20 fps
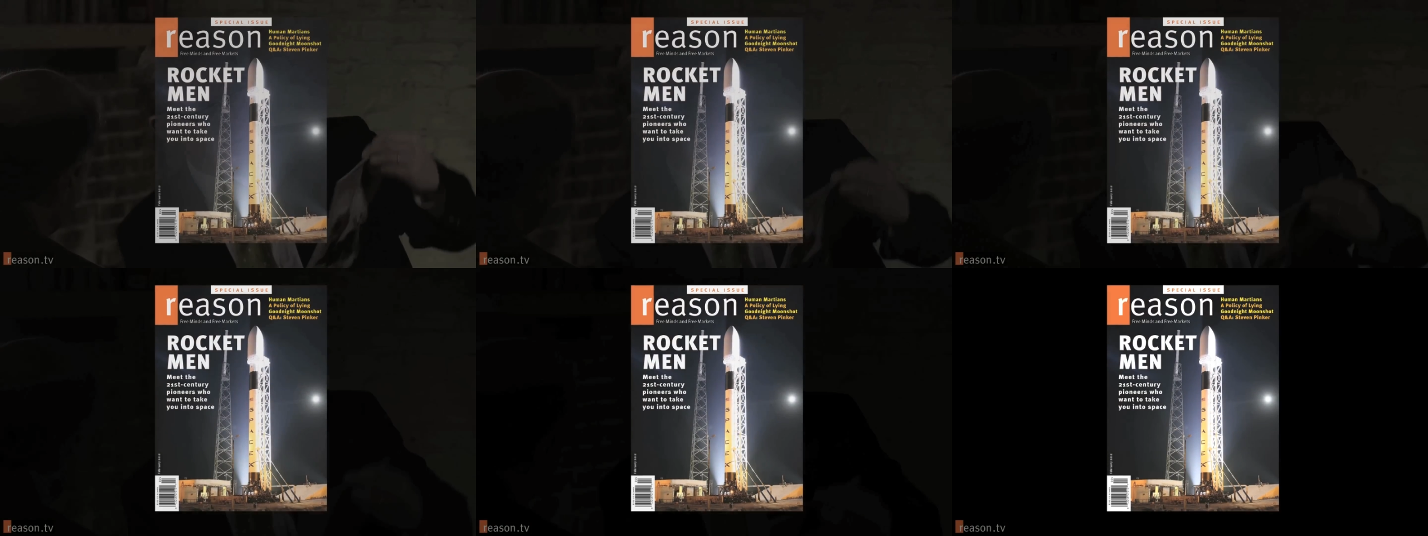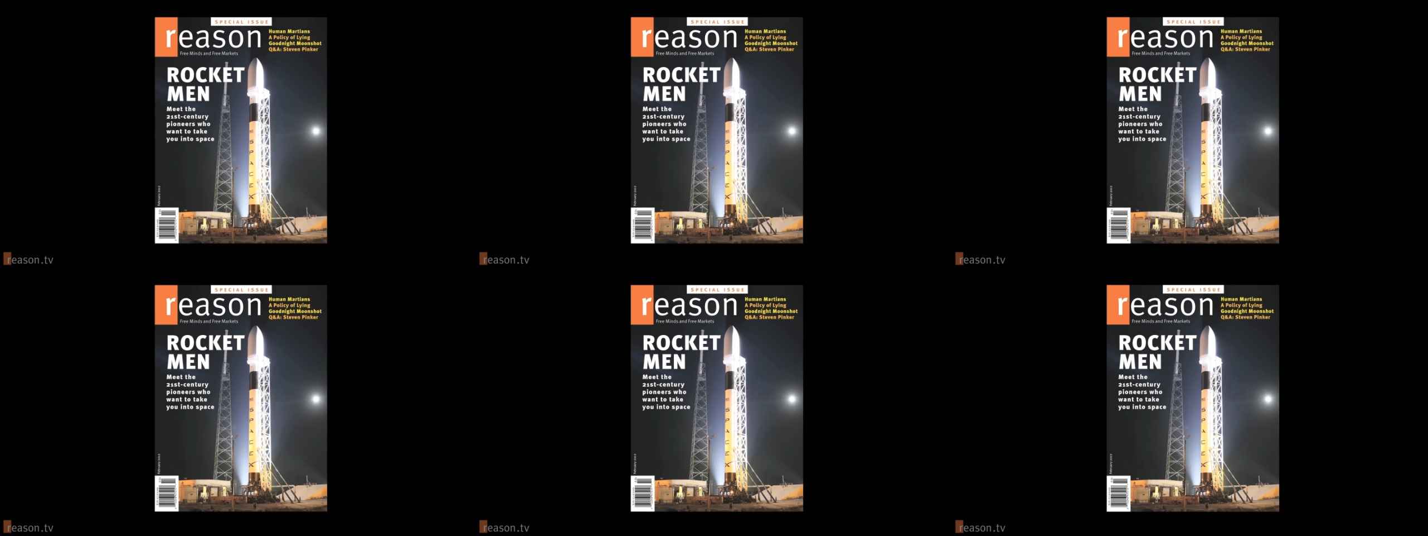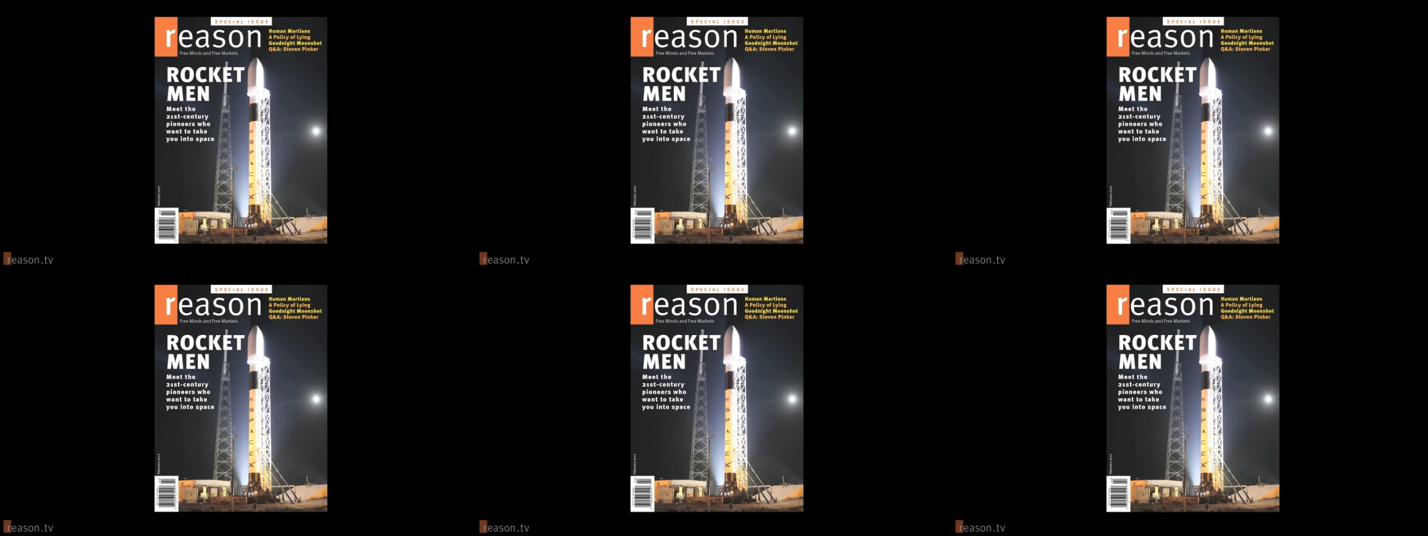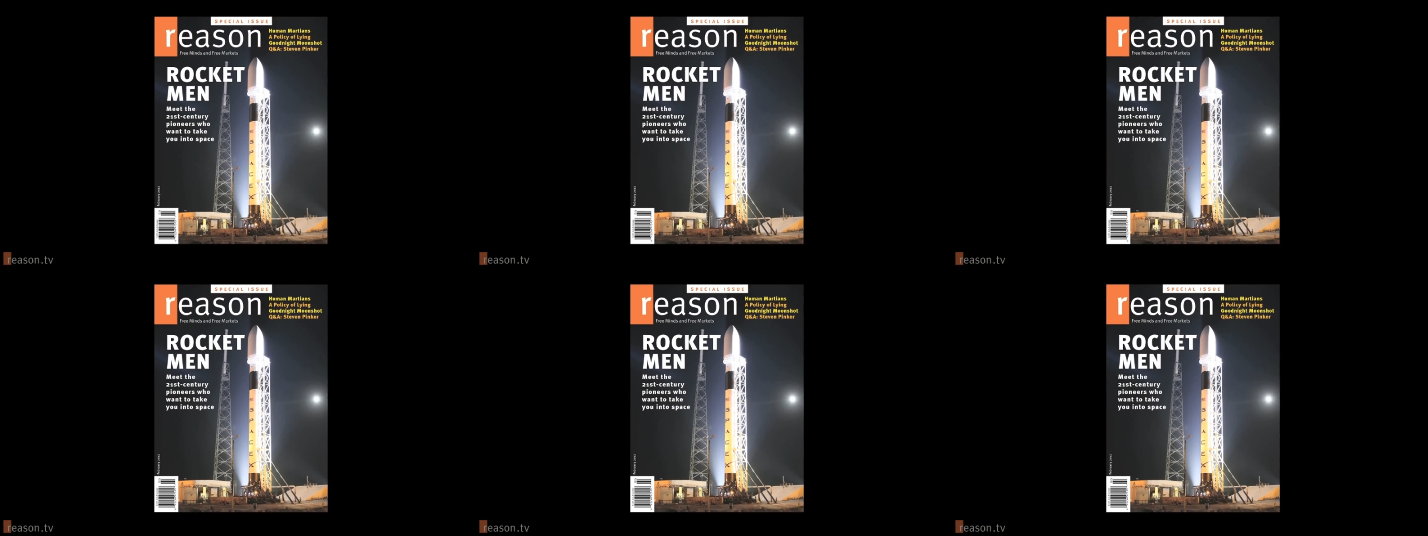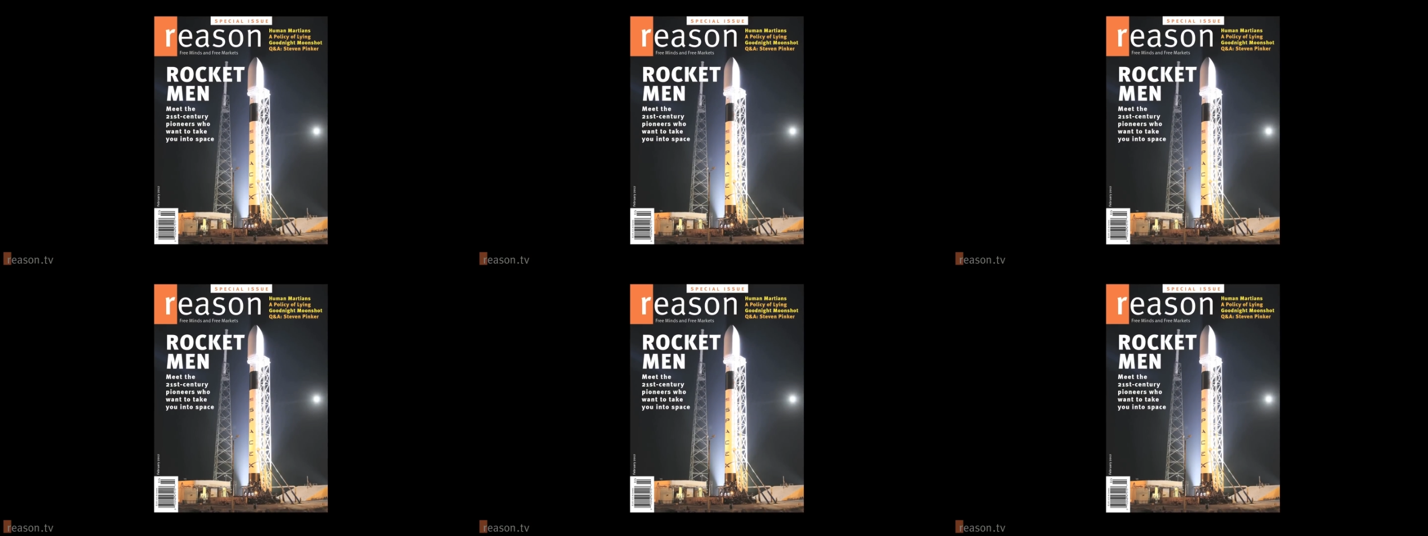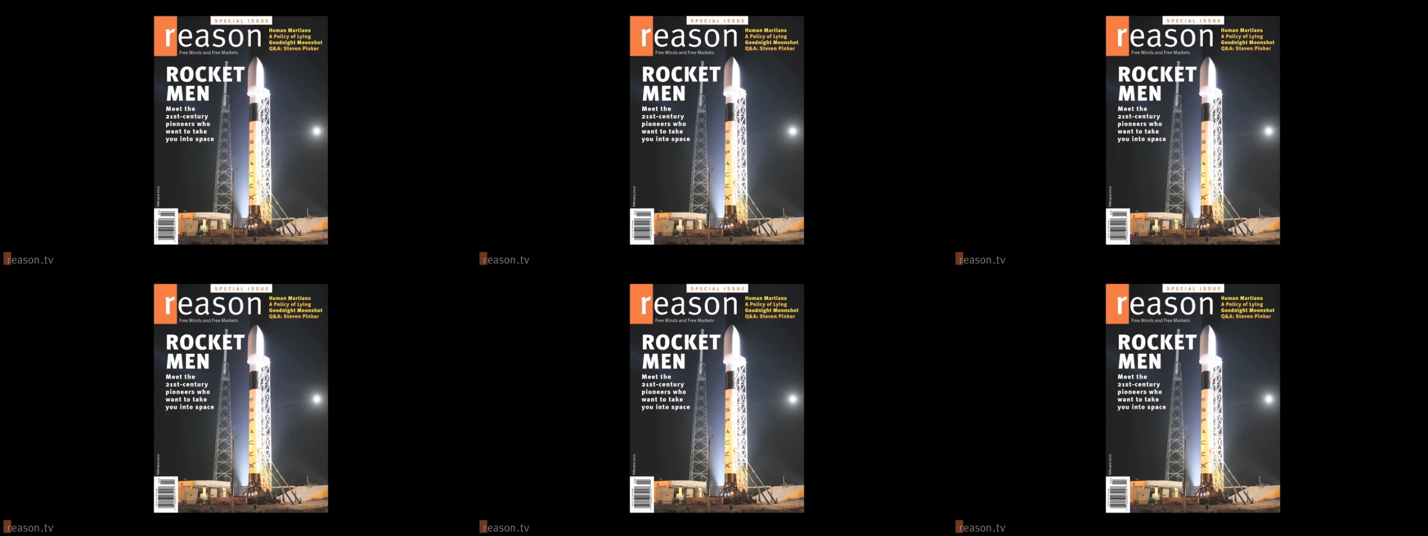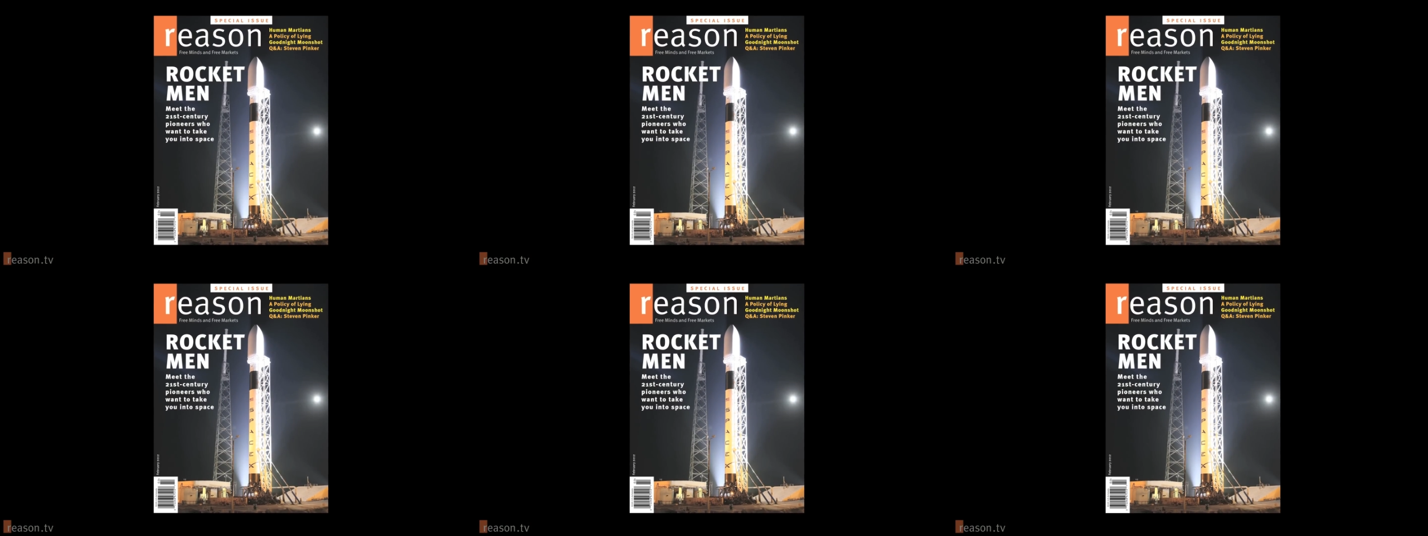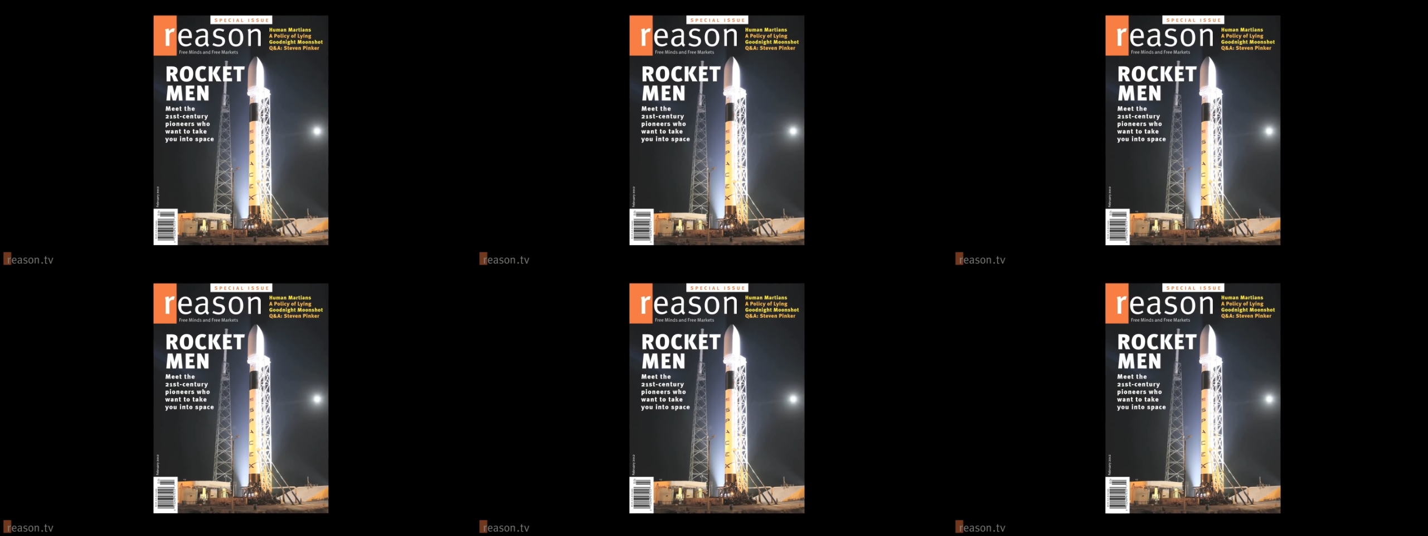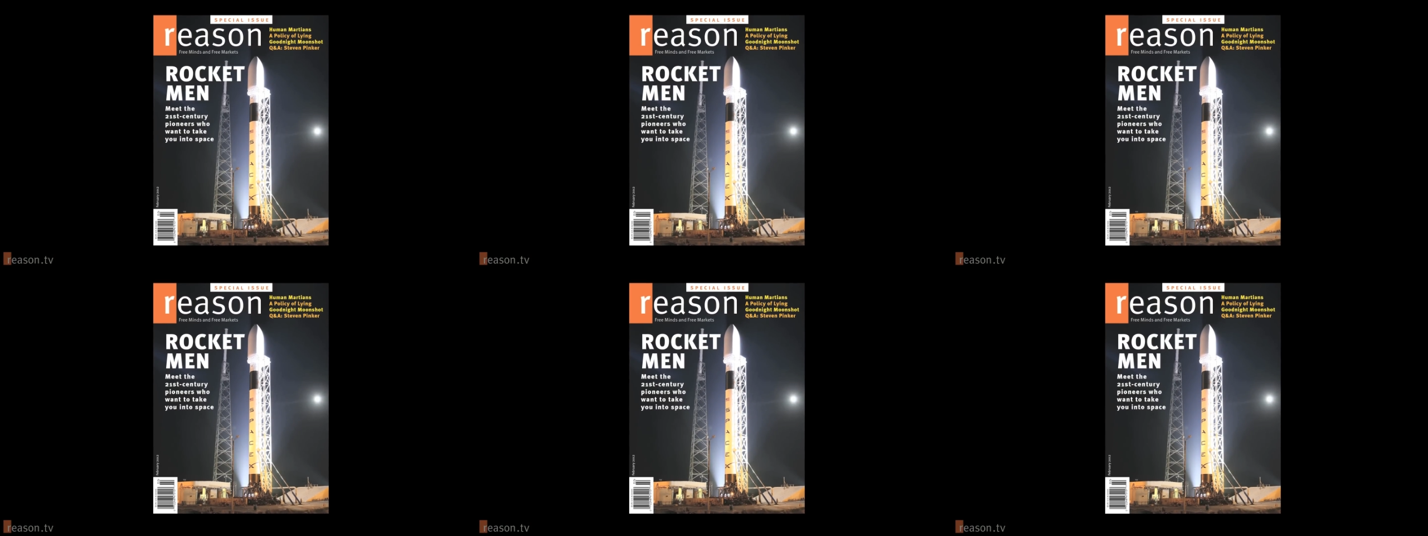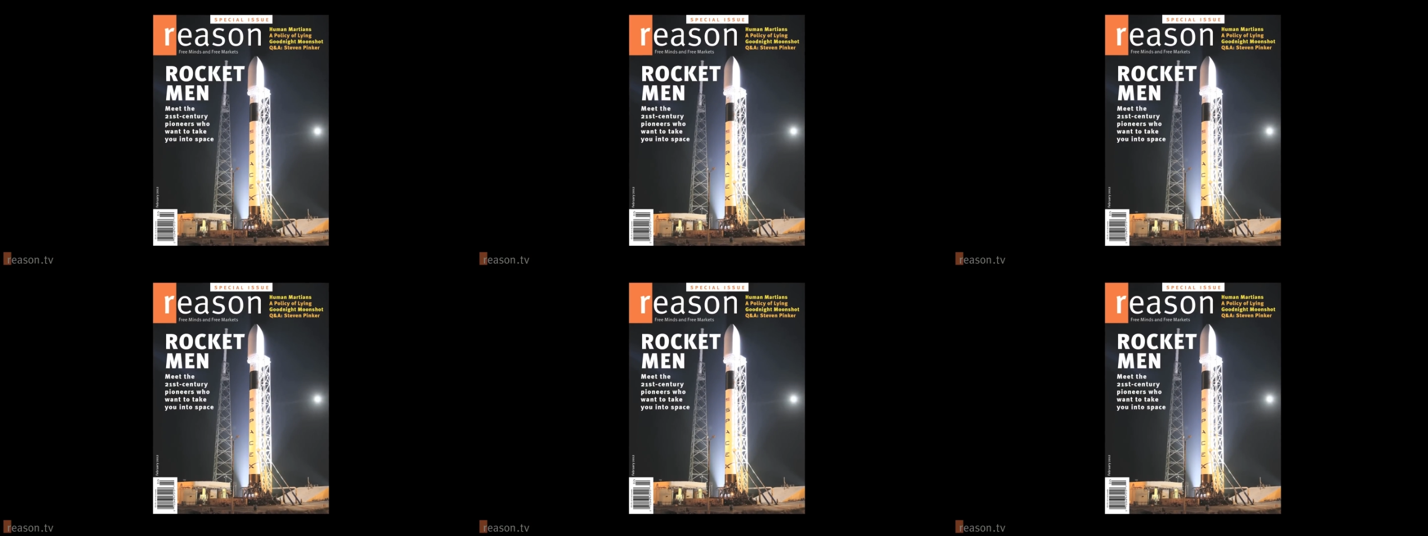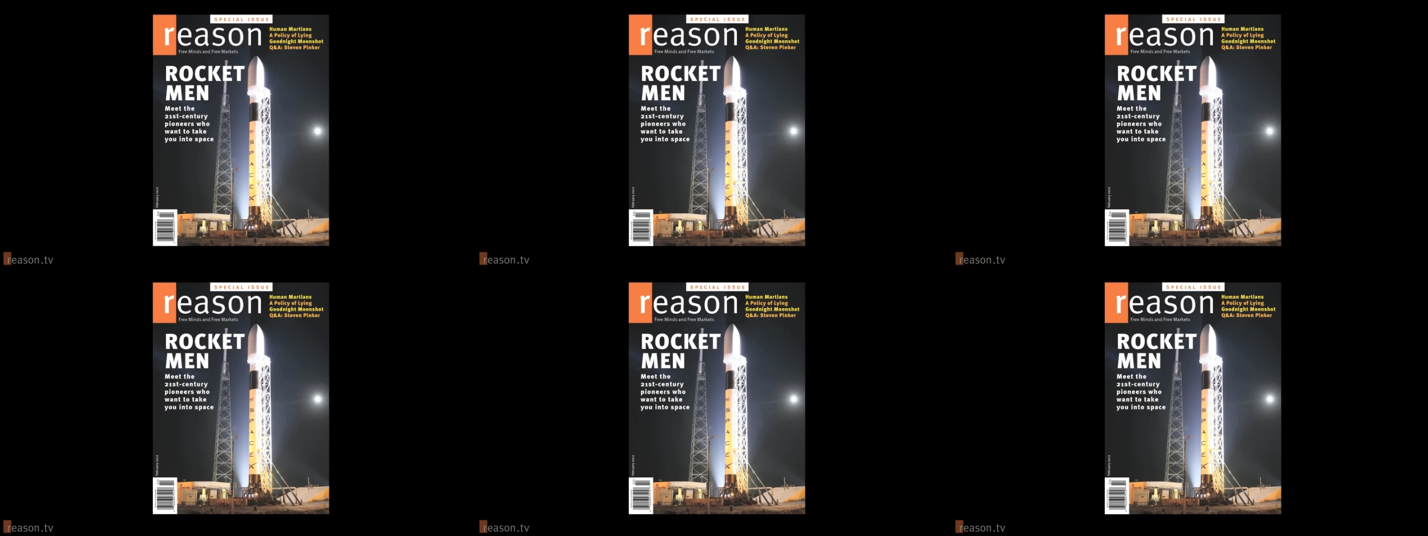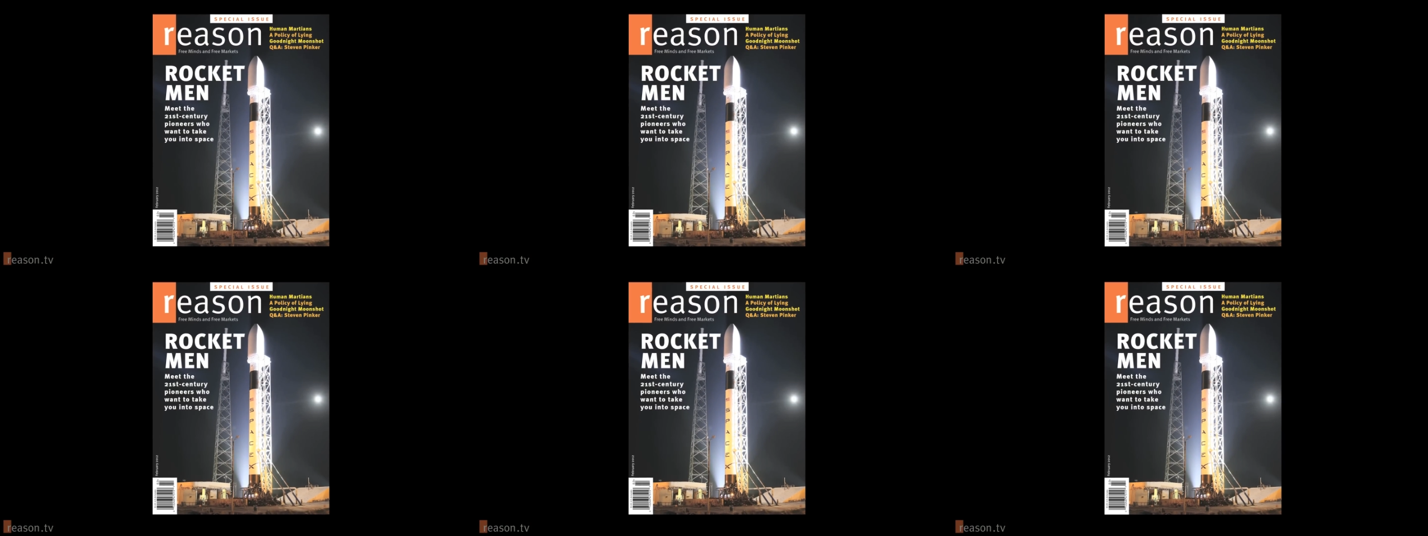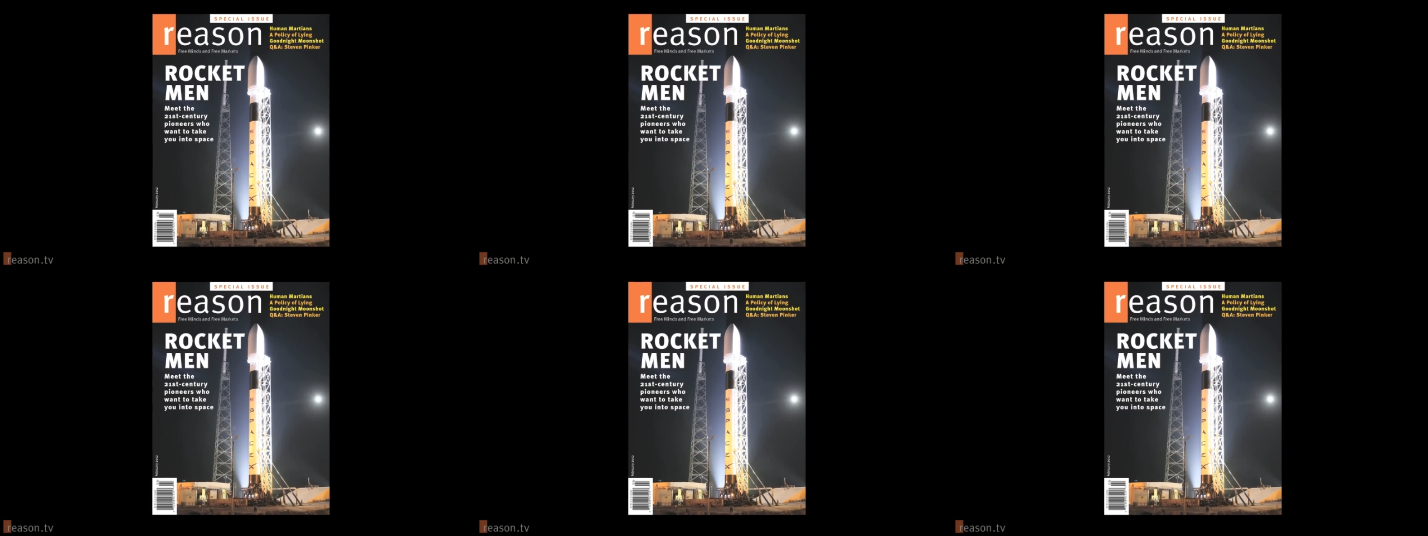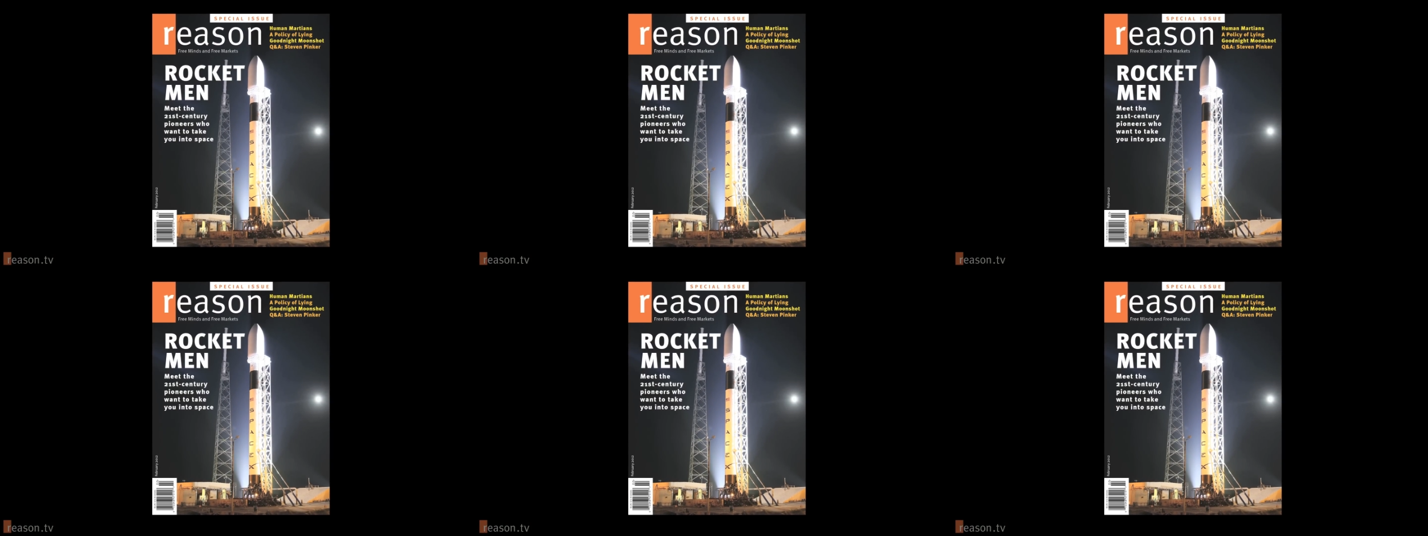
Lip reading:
Nobody's mouth can be seen.